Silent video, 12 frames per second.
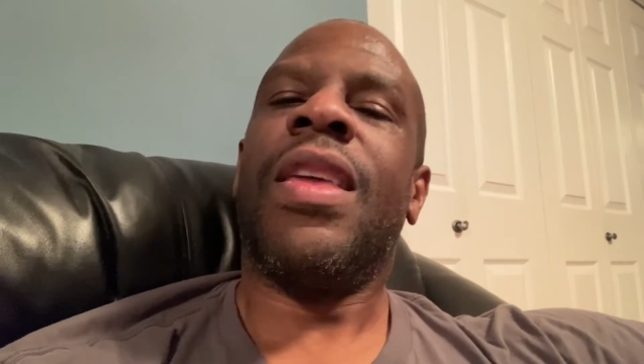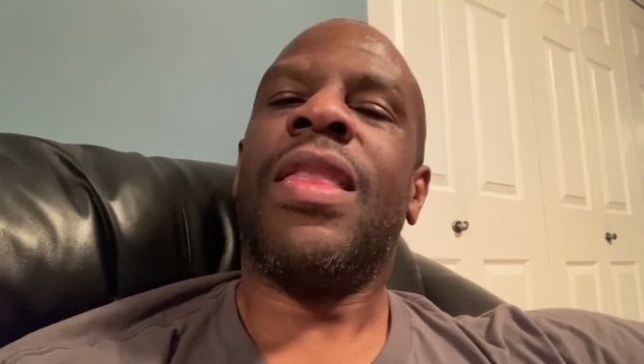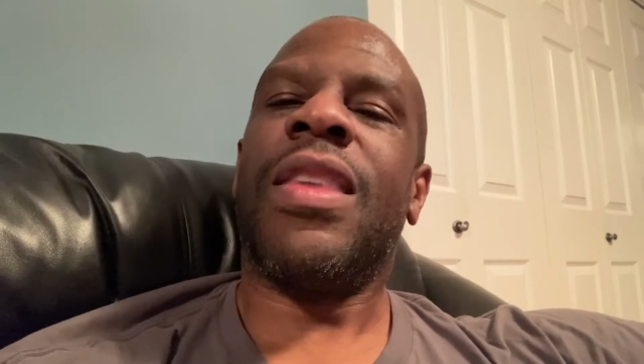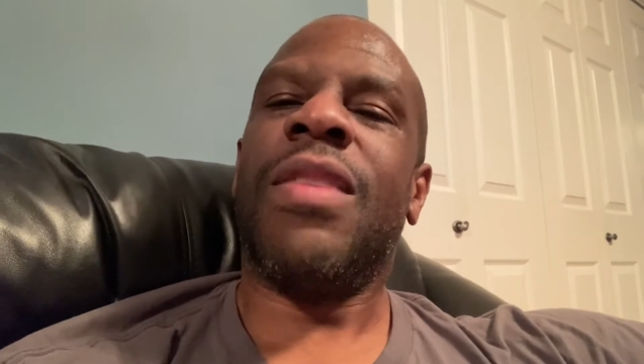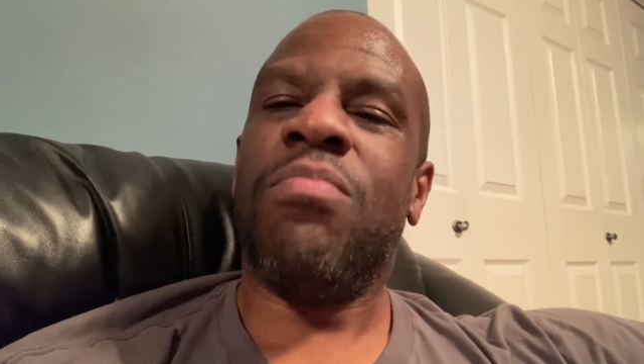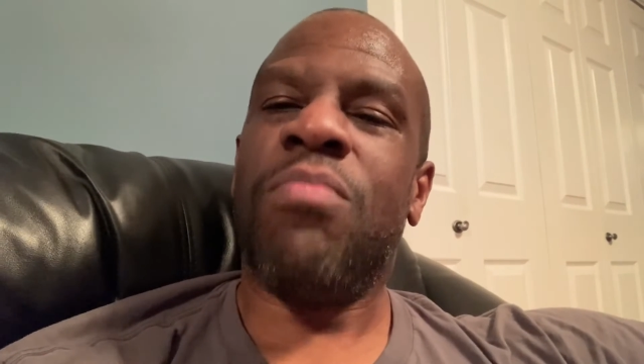
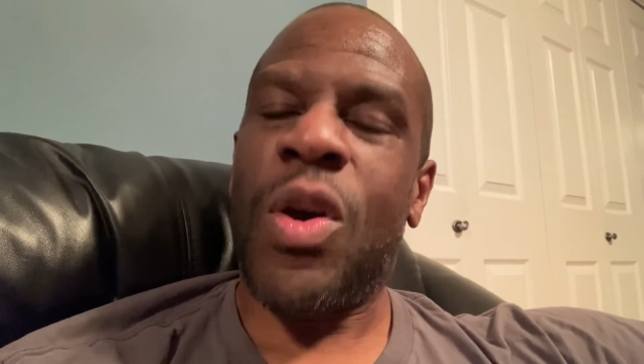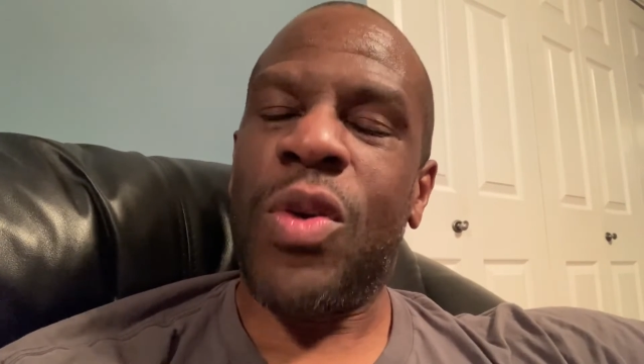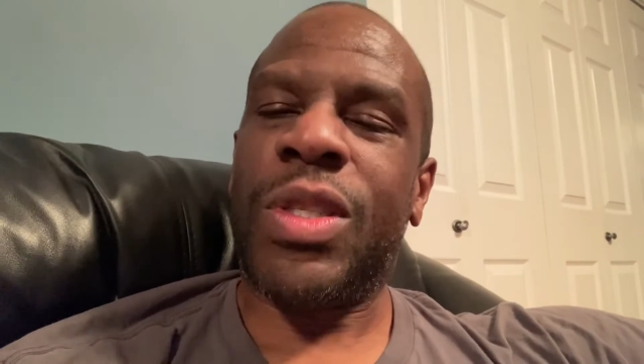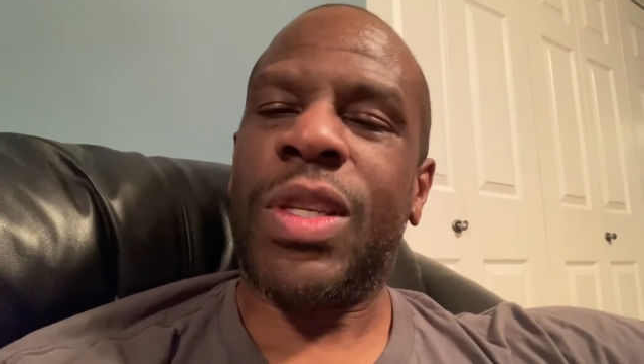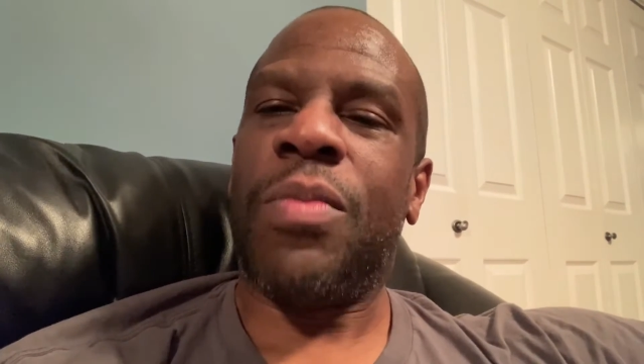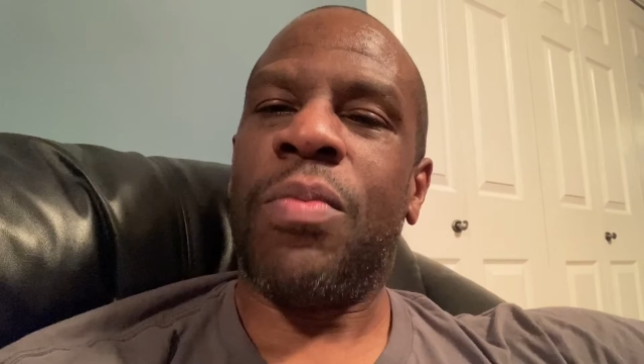the
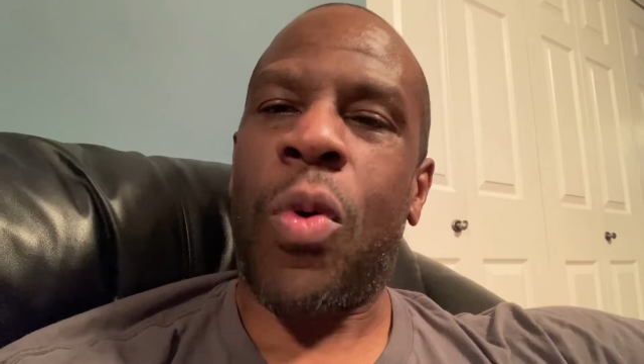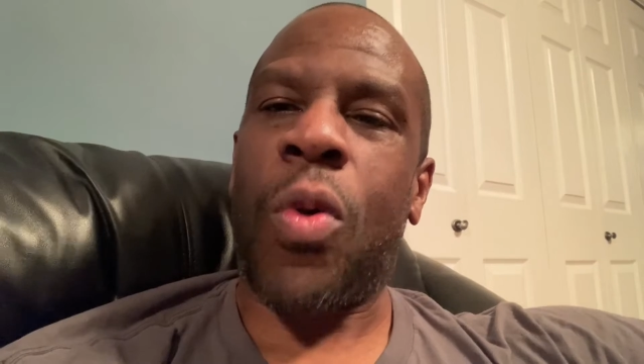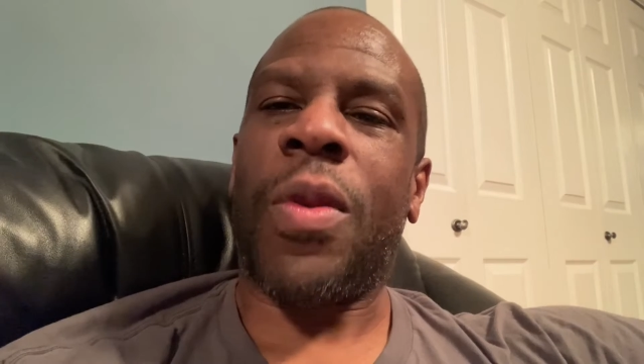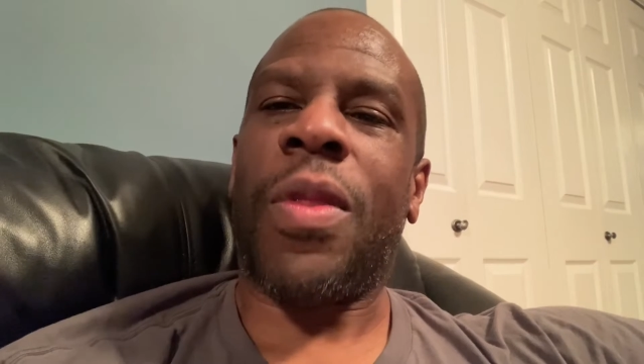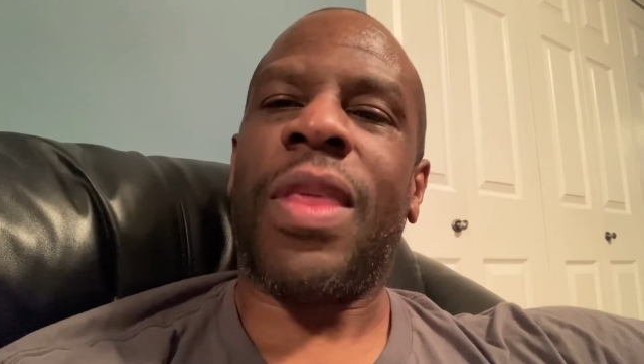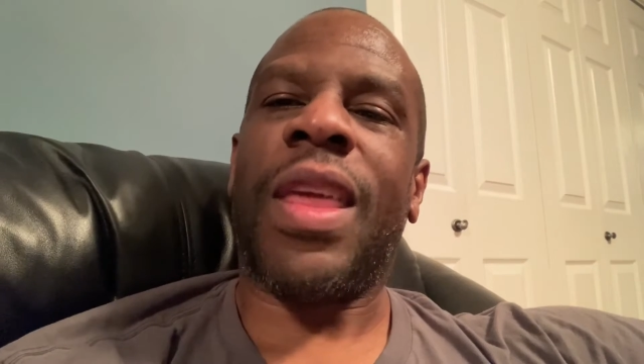most
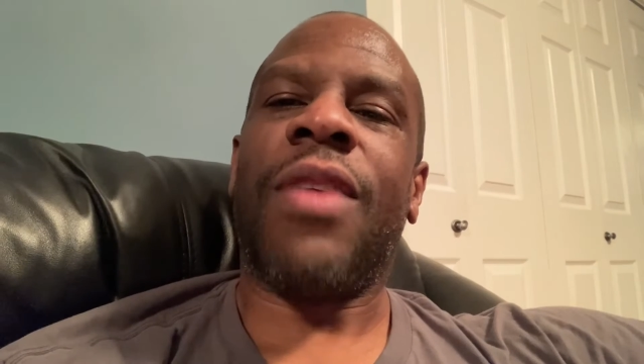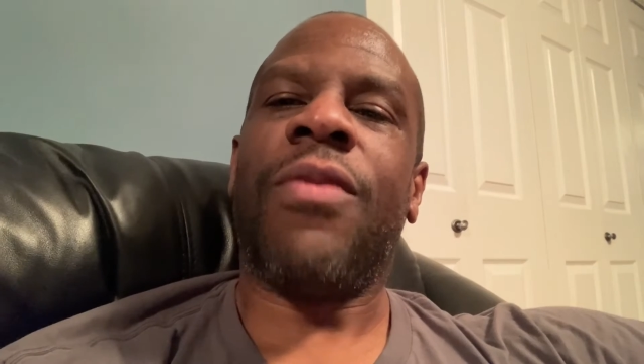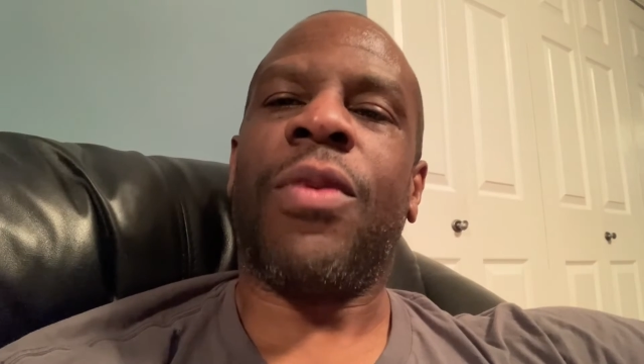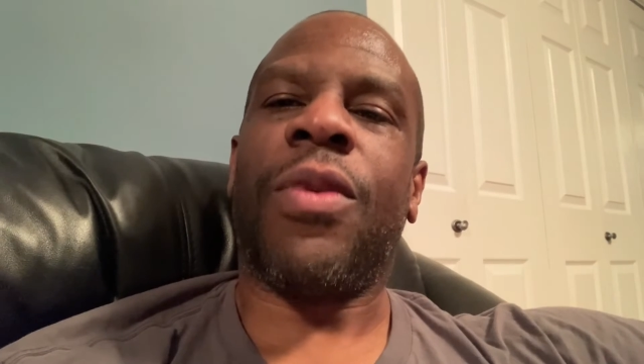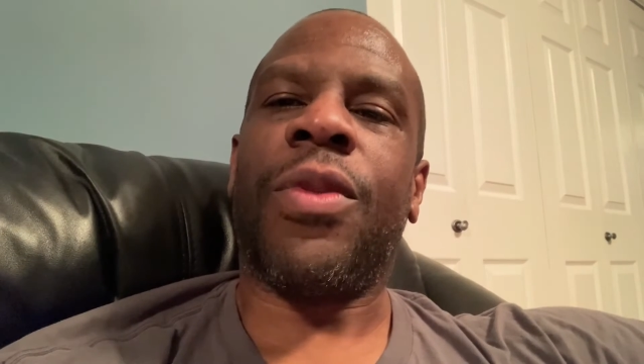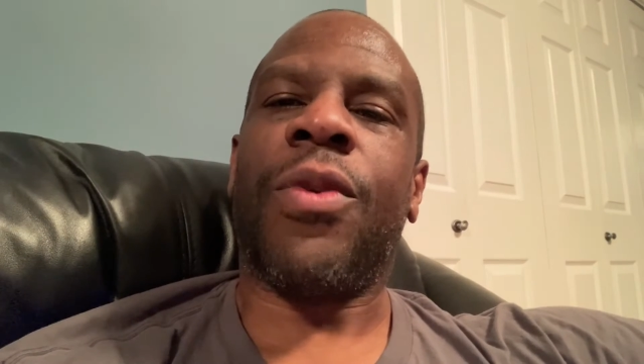important thing
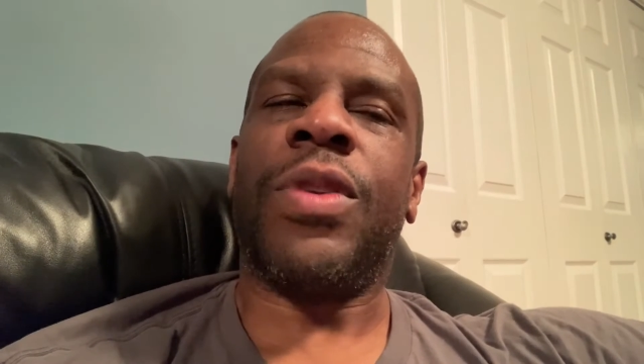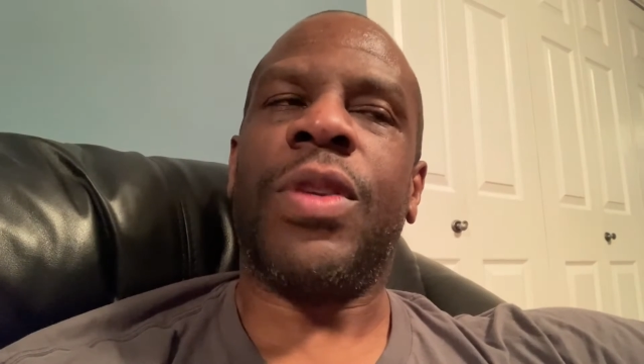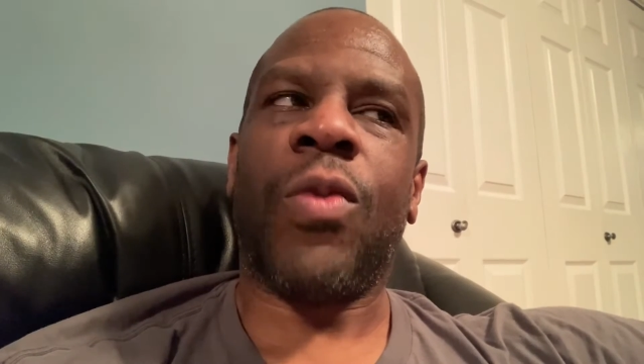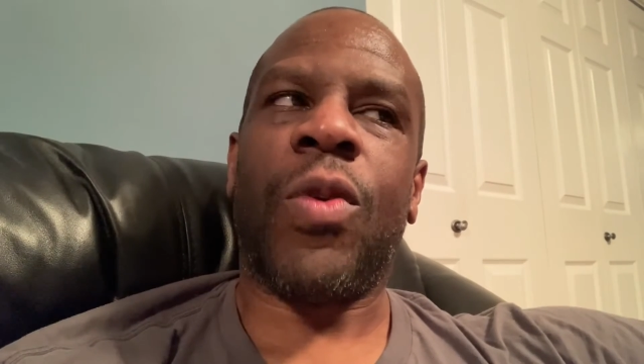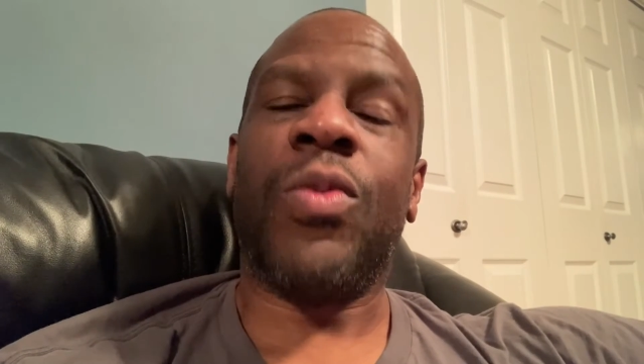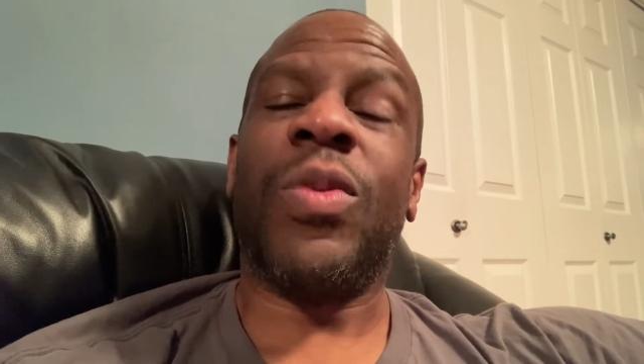for a 13-year-old